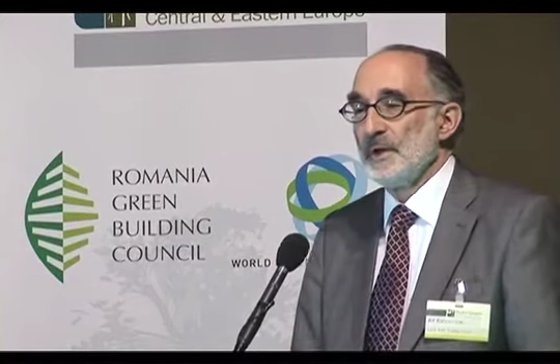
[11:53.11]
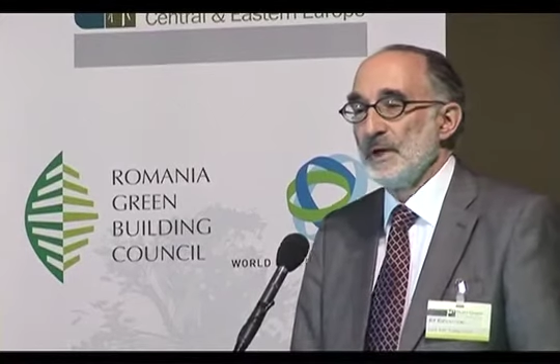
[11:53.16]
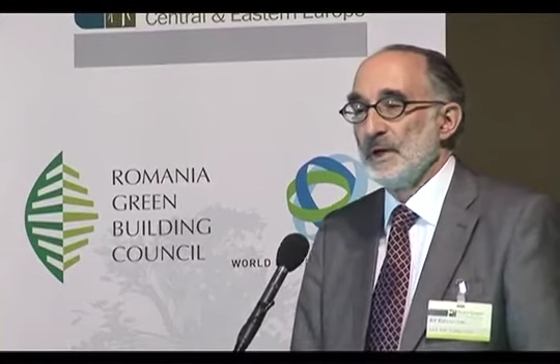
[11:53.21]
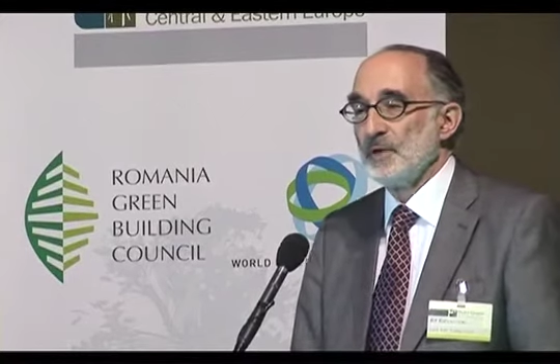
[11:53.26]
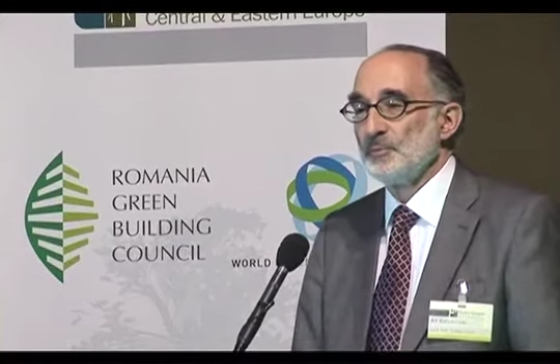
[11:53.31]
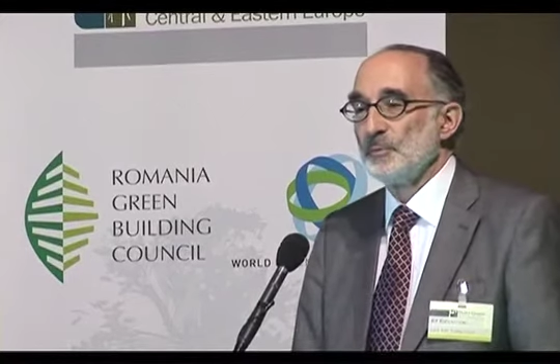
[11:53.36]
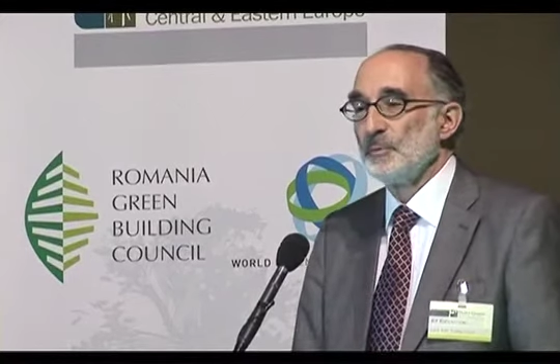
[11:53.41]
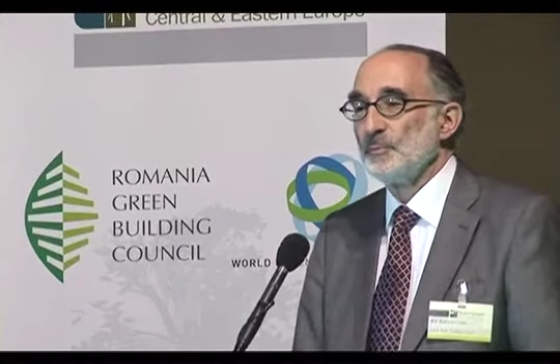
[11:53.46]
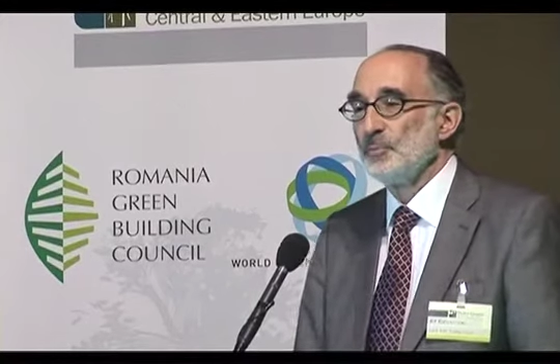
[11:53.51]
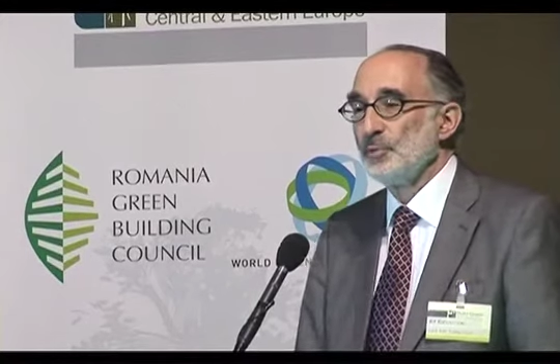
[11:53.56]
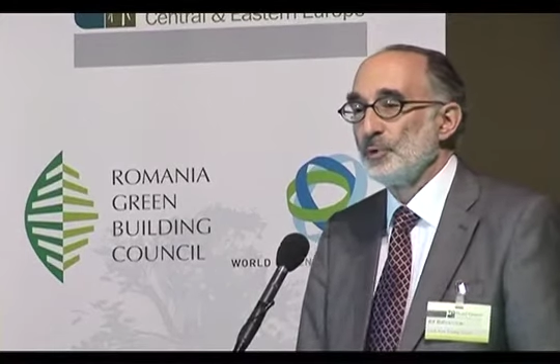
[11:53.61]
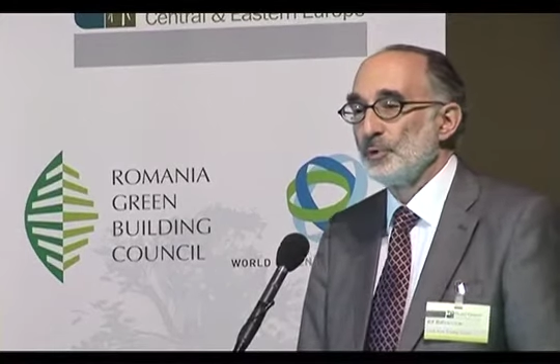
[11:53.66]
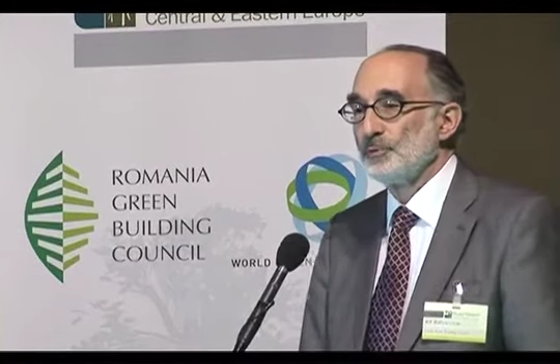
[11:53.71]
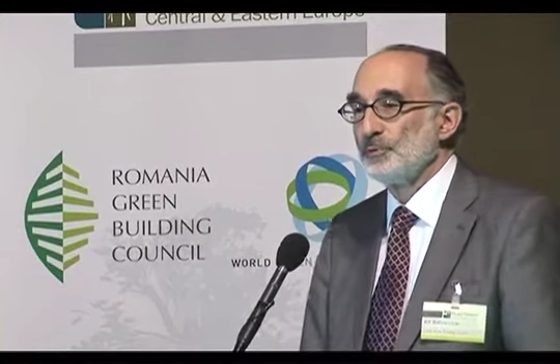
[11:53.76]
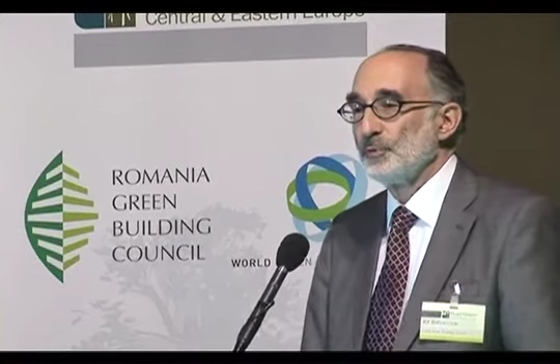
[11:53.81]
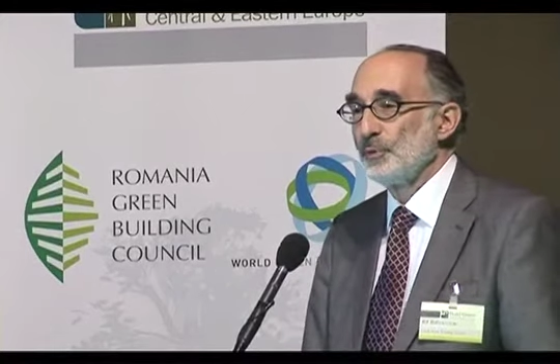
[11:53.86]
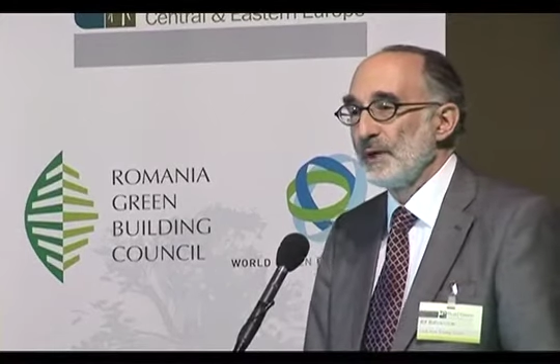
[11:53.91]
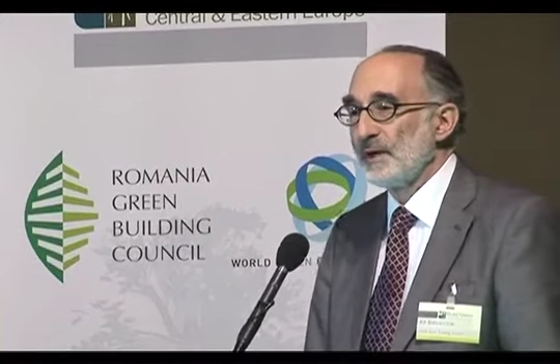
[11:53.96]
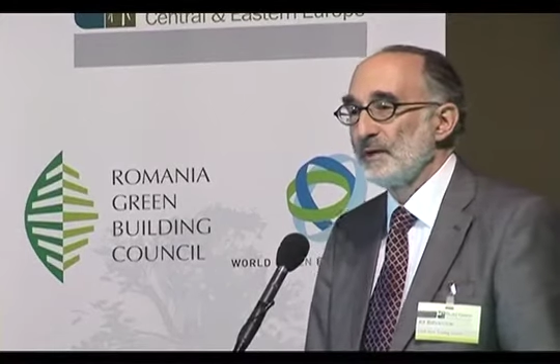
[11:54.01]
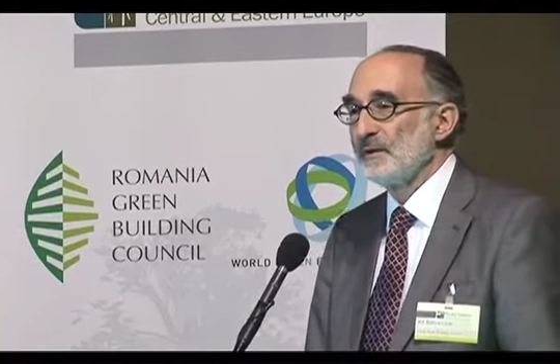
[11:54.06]
has been put
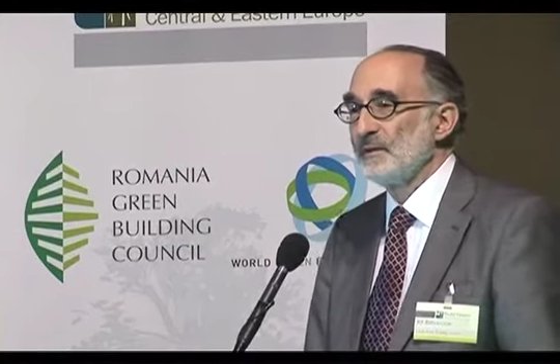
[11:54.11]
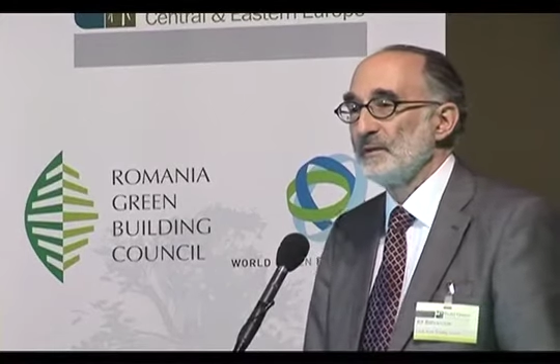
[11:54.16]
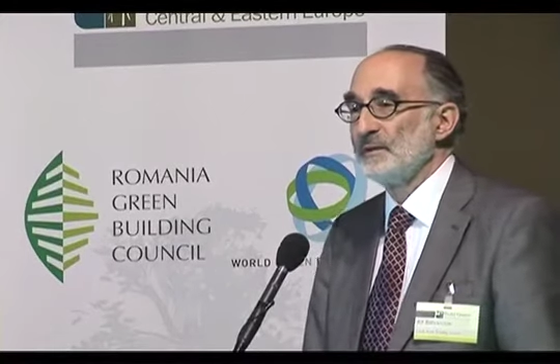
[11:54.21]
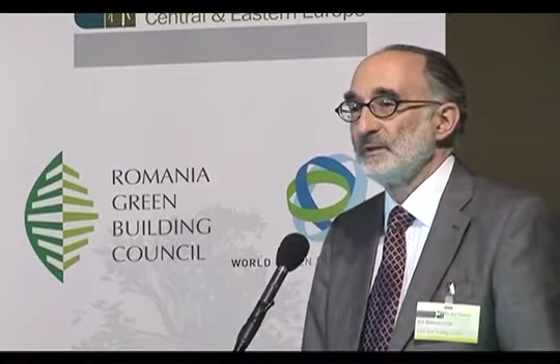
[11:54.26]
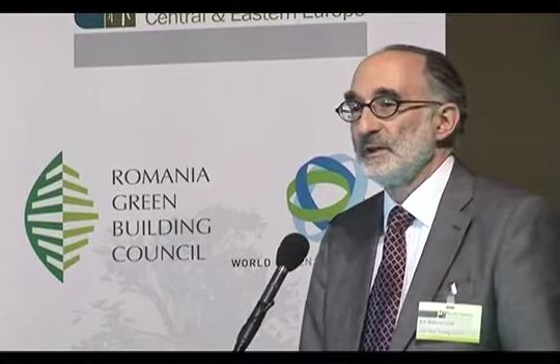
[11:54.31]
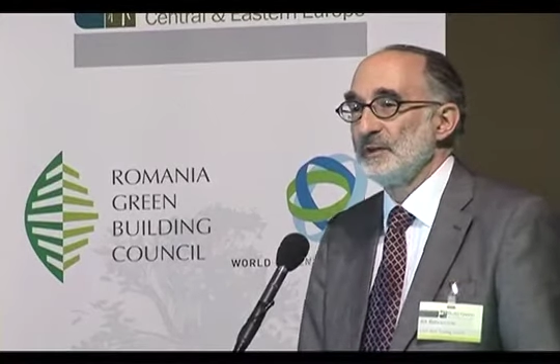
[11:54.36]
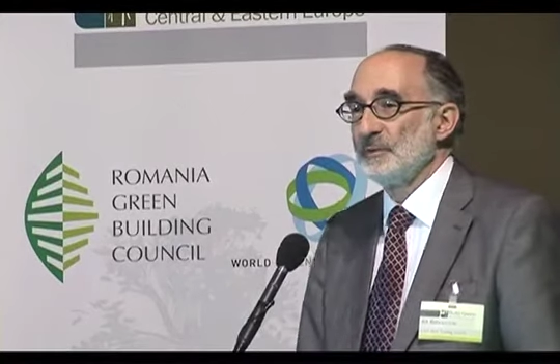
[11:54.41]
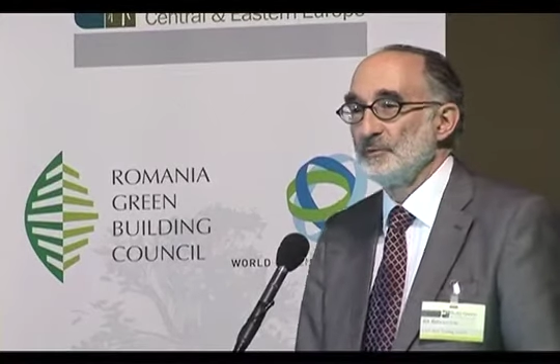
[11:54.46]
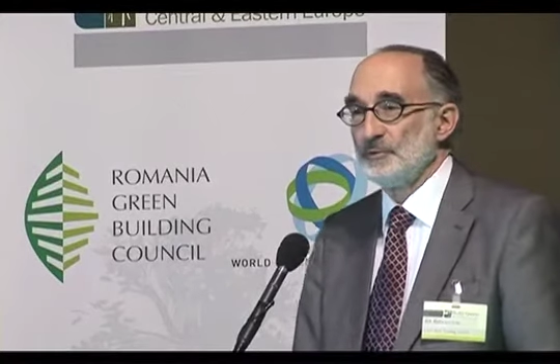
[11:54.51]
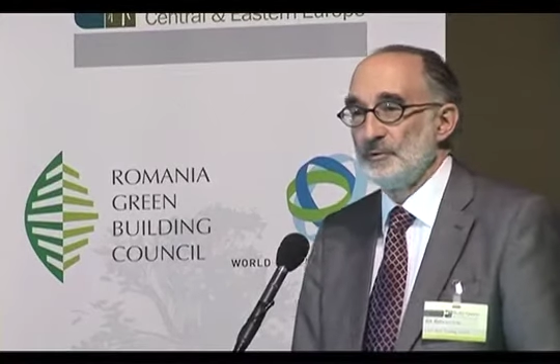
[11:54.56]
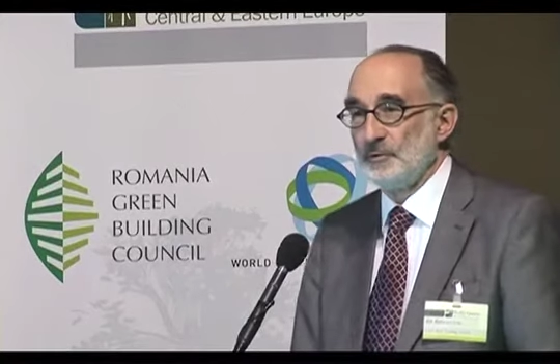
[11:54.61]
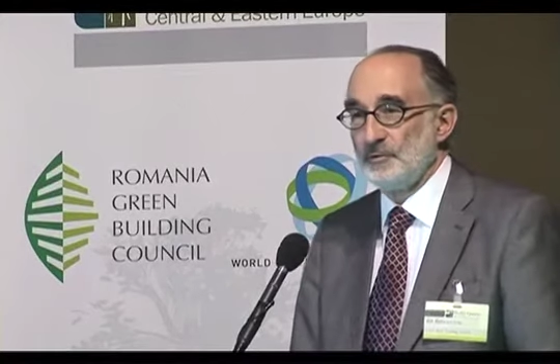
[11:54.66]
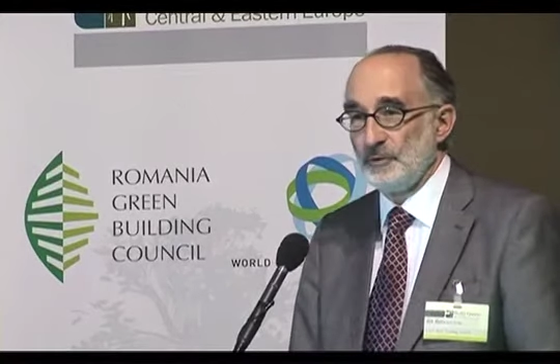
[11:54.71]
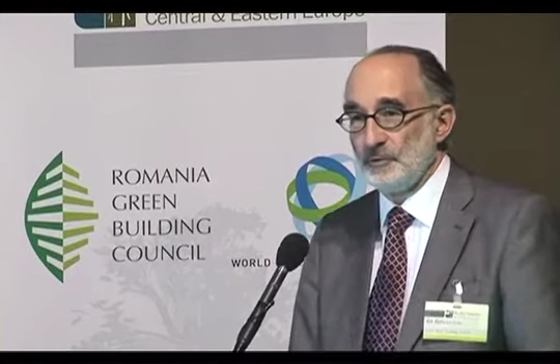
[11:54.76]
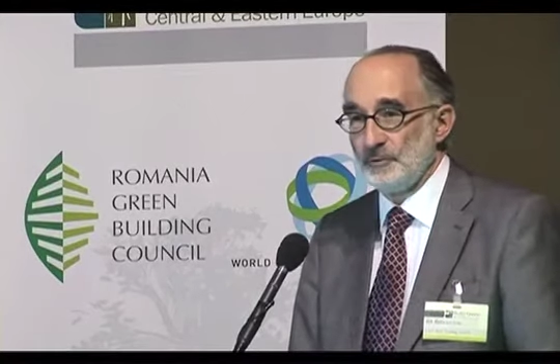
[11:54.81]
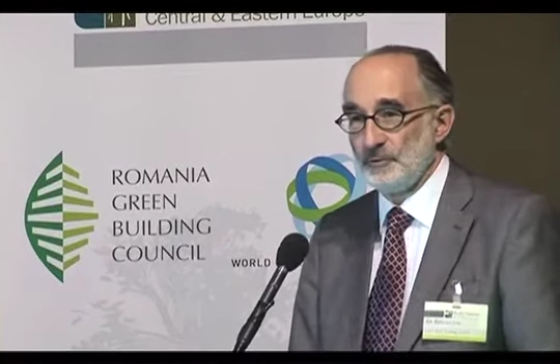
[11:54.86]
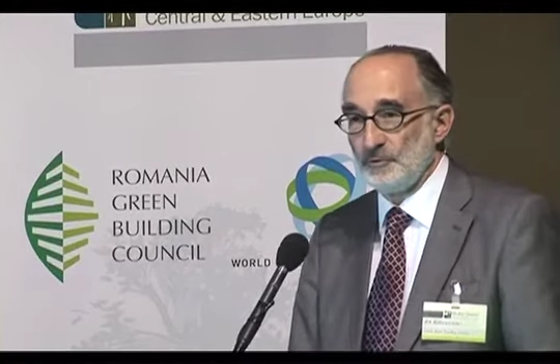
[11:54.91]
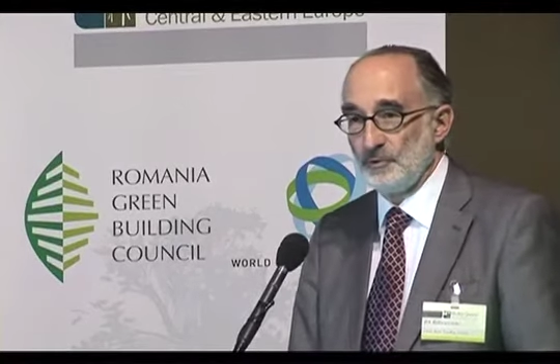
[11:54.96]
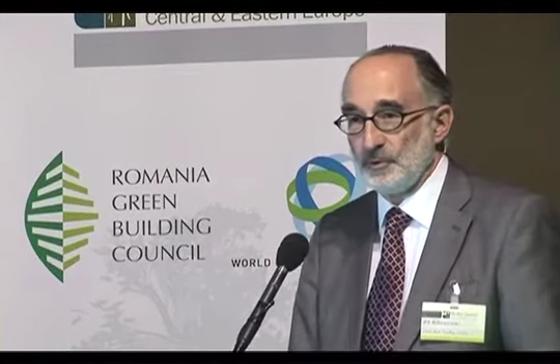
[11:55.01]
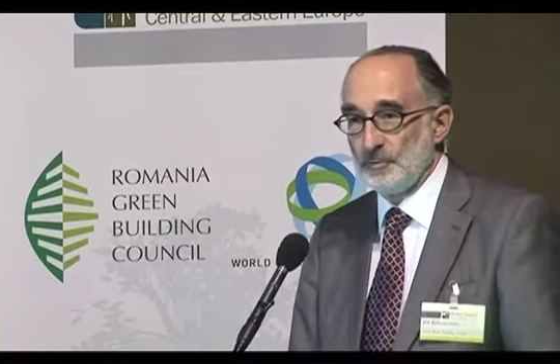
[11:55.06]
directly into energy
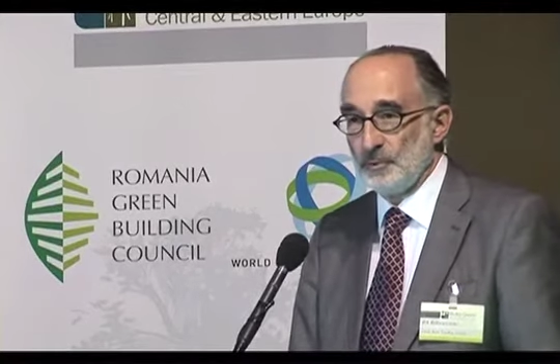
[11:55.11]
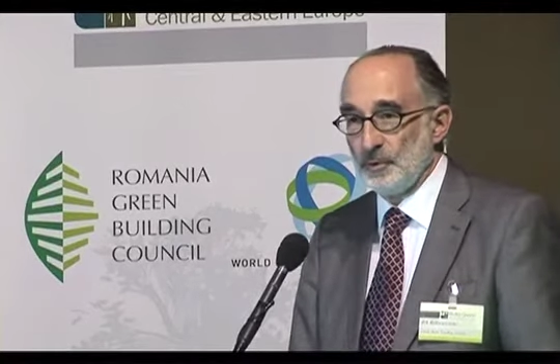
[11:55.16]
efficiency